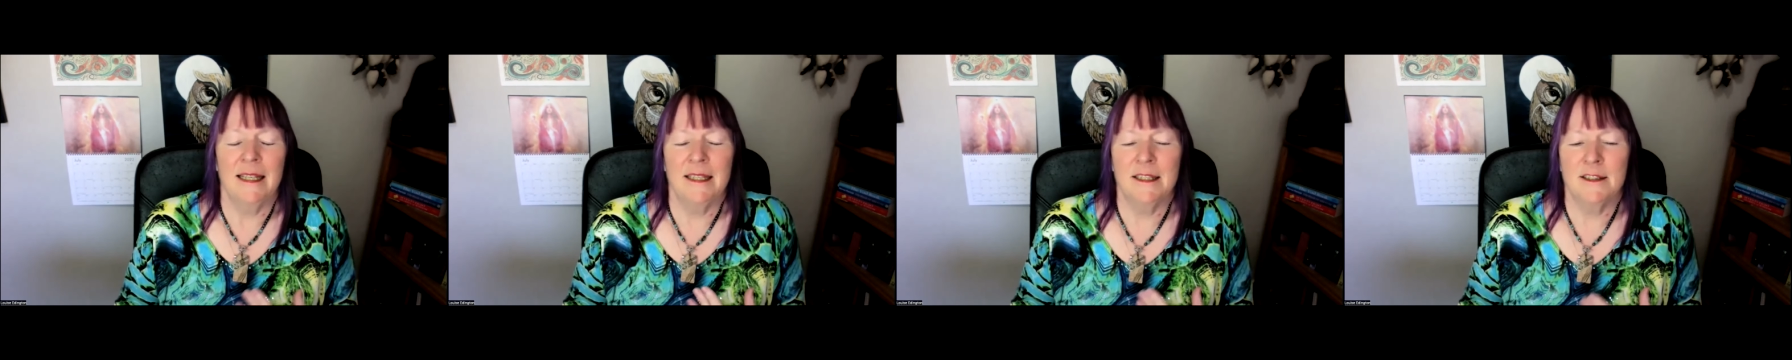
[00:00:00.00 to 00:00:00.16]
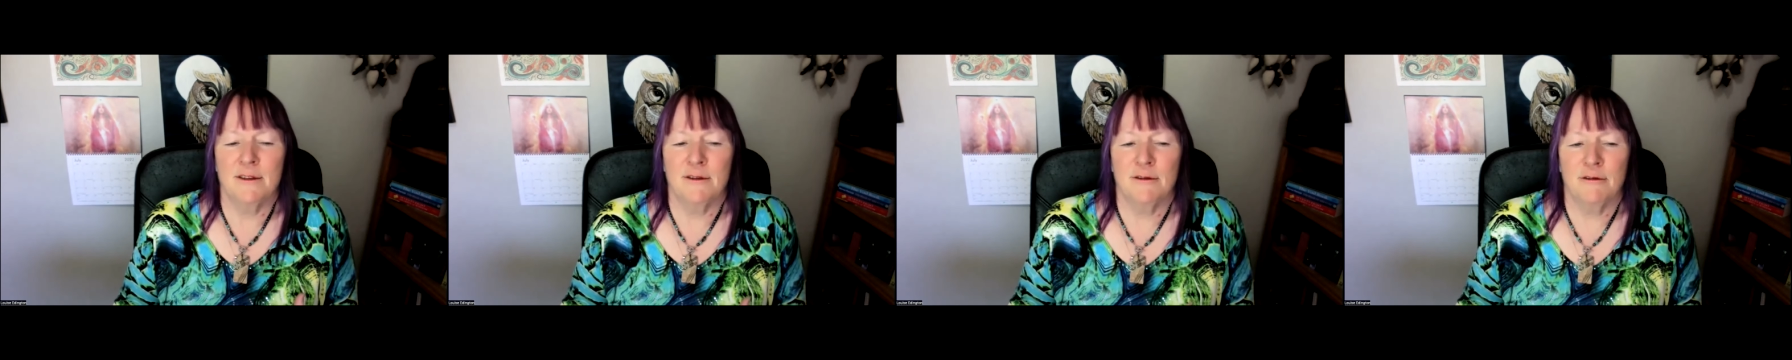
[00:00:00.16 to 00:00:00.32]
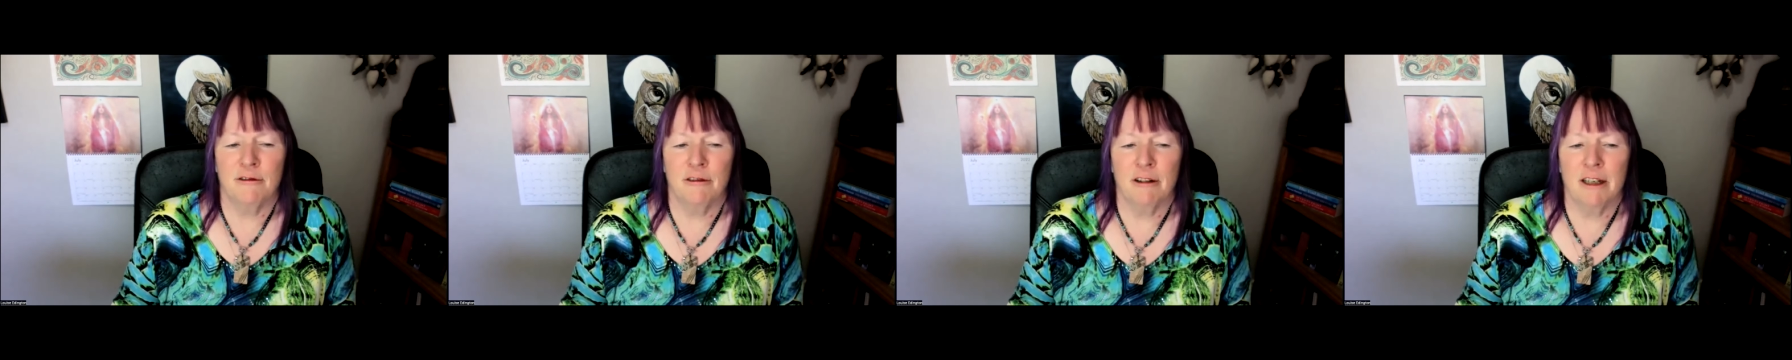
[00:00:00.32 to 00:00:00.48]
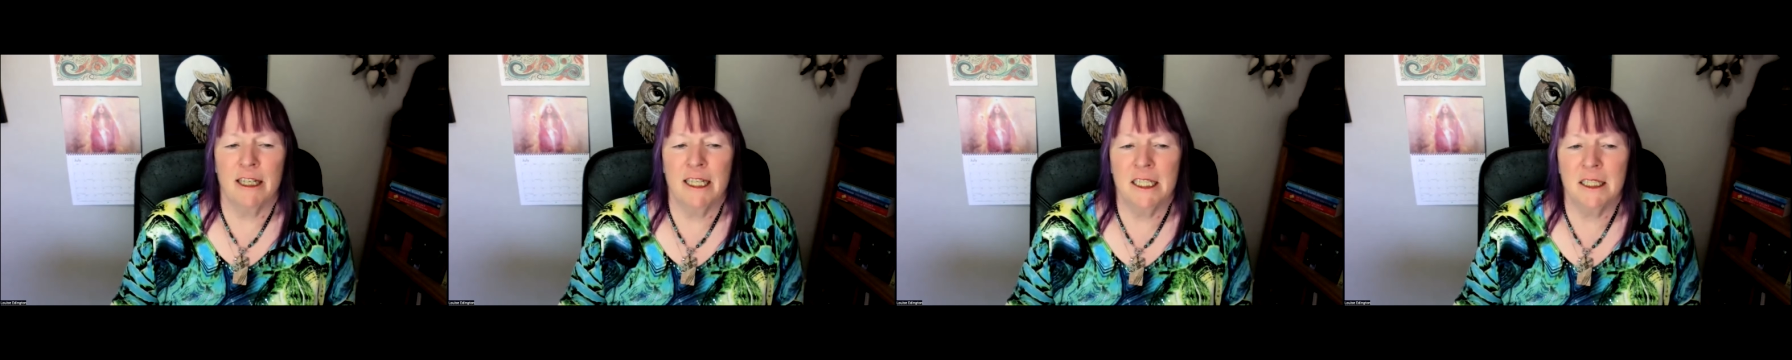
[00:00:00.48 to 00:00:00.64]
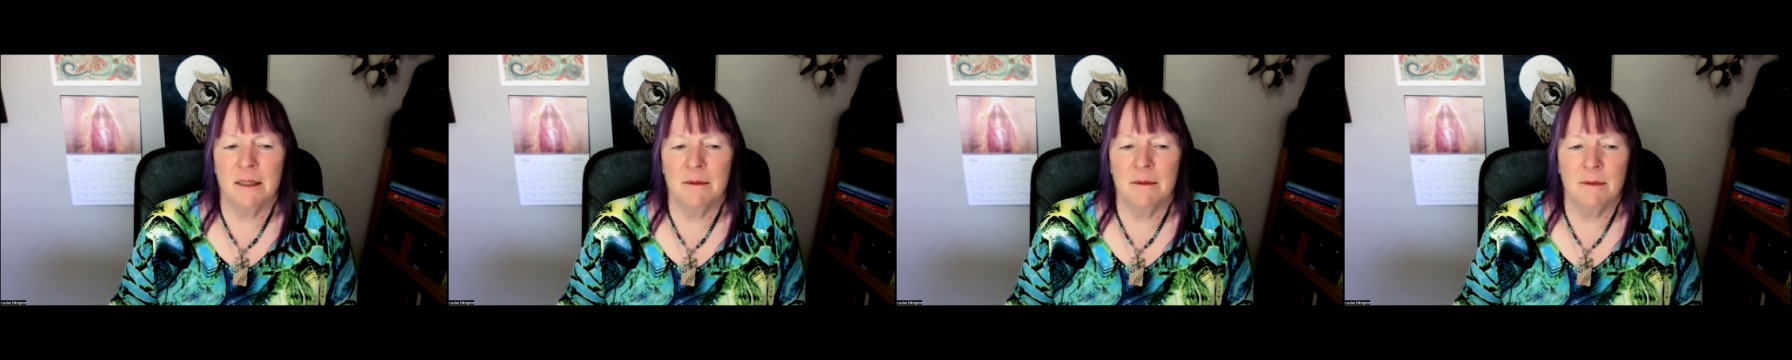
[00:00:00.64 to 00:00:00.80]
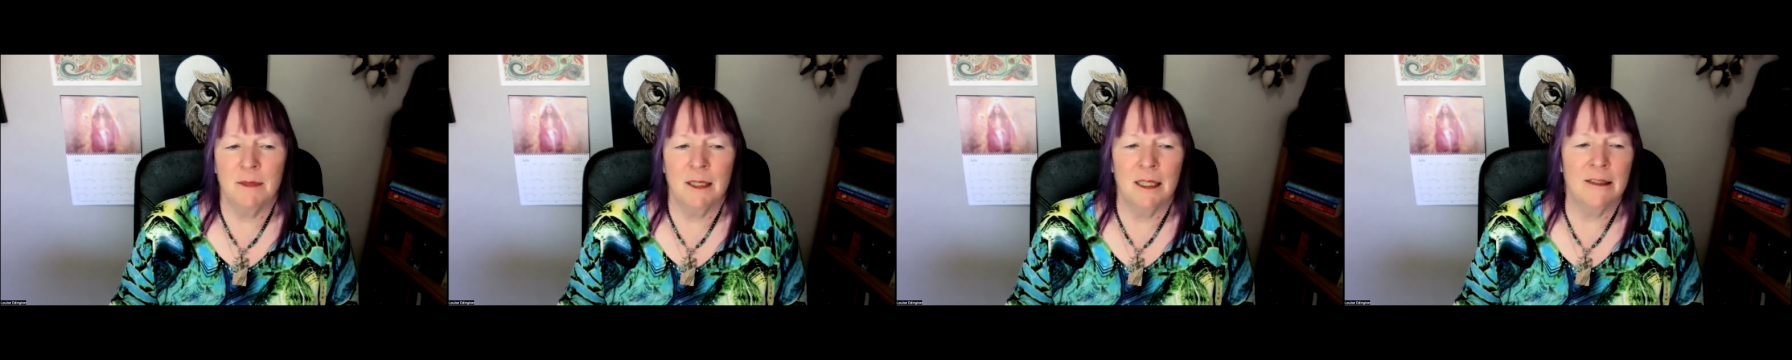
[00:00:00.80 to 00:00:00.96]
it's
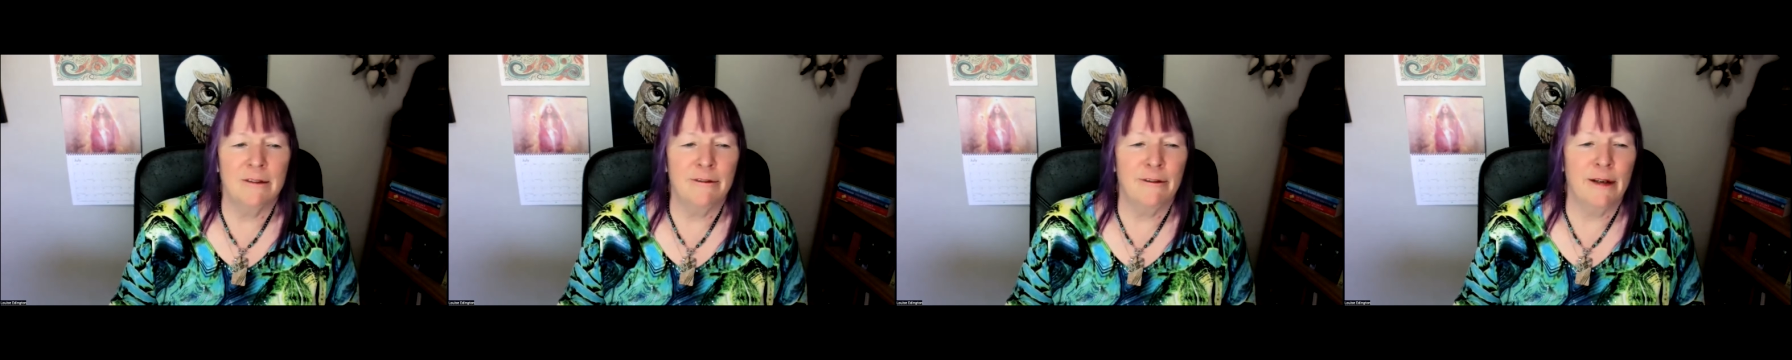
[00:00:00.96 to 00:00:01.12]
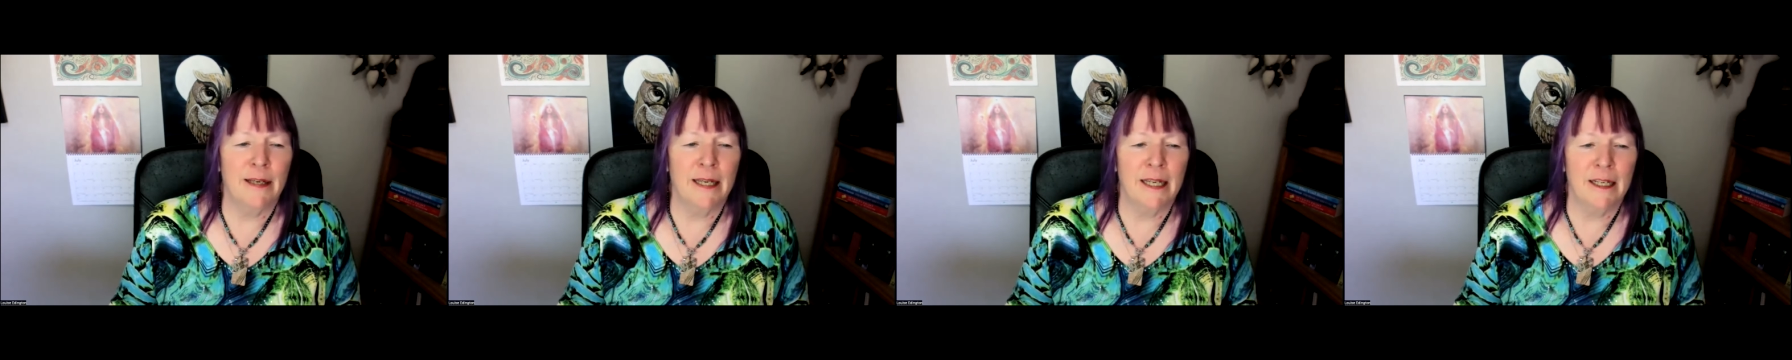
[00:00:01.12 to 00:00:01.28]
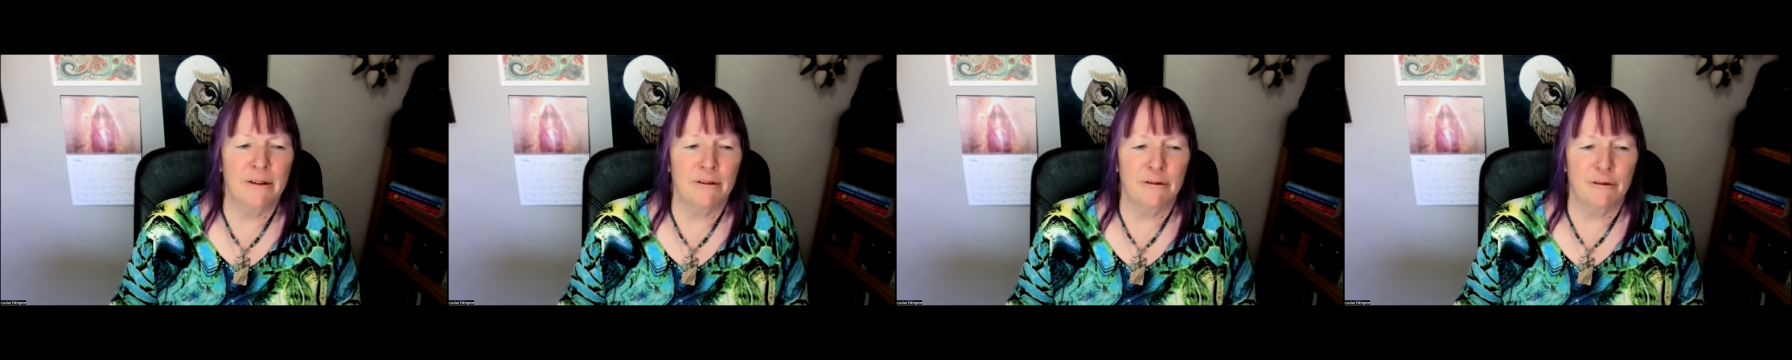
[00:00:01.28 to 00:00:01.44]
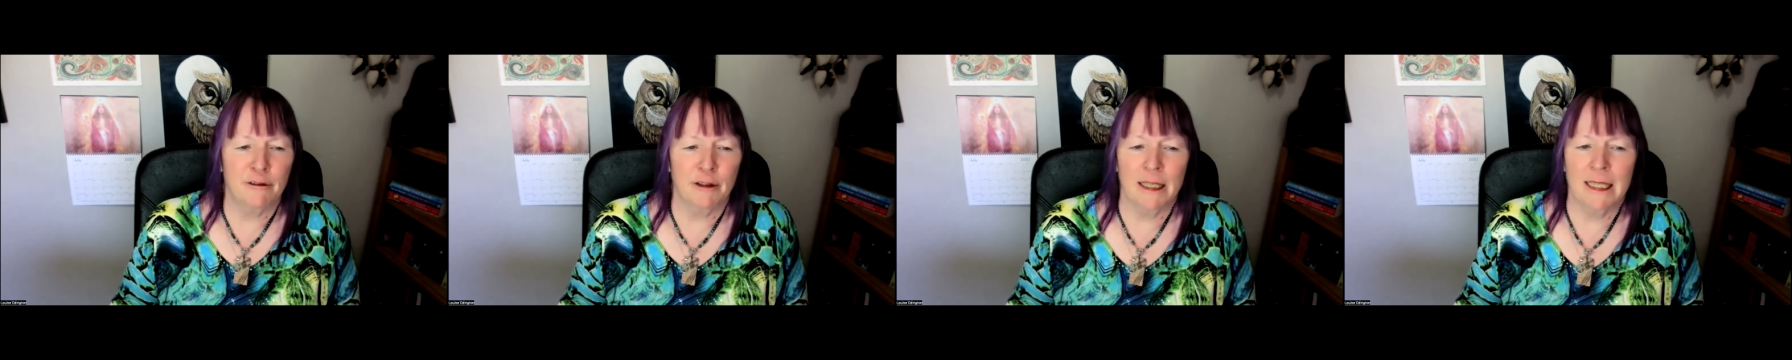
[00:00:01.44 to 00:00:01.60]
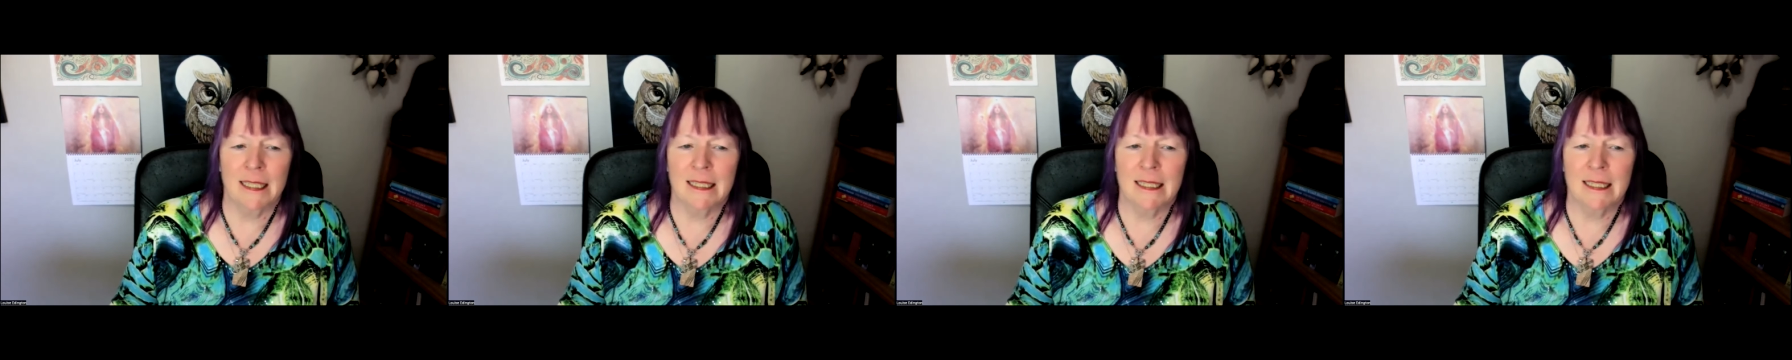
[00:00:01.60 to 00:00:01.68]
freedom-loving,